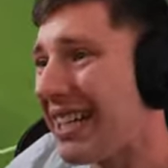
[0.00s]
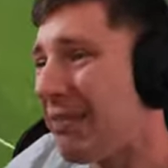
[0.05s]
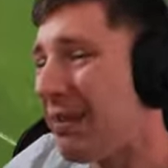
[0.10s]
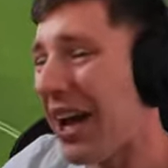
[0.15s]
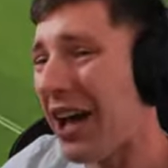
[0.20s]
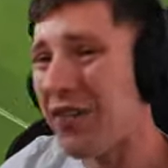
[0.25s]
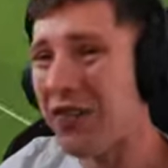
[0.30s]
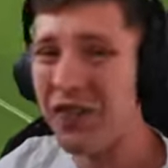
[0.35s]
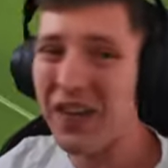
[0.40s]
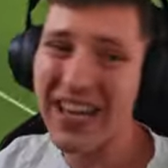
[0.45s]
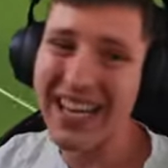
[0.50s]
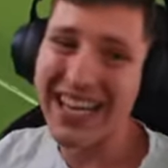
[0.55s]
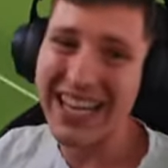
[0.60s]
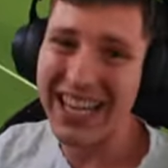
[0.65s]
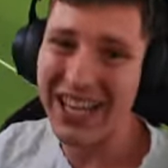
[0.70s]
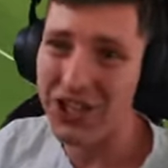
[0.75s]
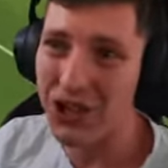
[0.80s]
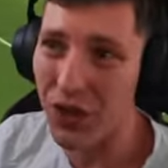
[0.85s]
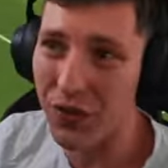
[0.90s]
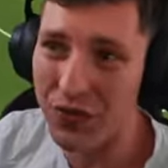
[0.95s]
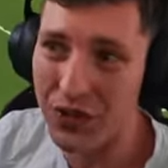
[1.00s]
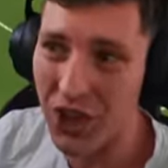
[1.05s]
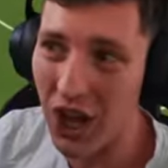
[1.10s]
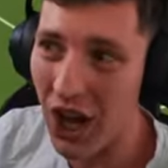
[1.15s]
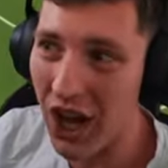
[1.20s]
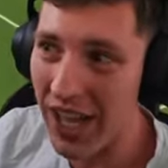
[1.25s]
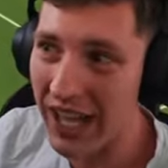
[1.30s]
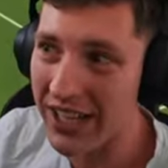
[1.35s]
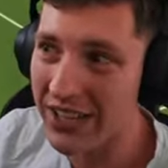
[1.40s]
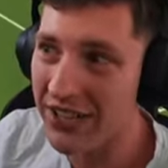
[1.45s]
But I think he is
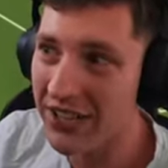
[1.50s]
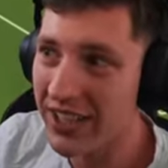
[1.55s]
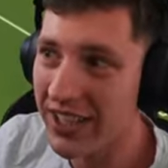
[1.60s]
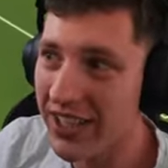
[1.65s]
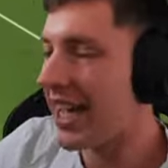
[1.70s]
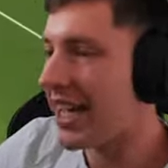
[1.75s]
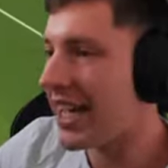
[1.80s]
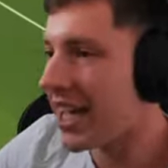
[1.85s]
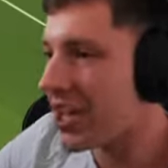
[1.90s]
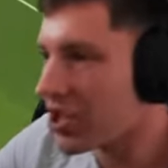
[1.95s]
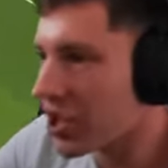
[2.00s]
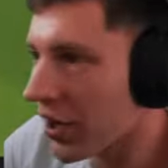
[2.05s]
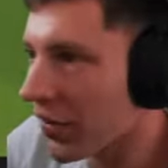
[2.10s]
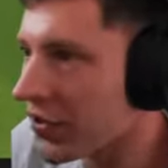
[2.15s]
offside. And he is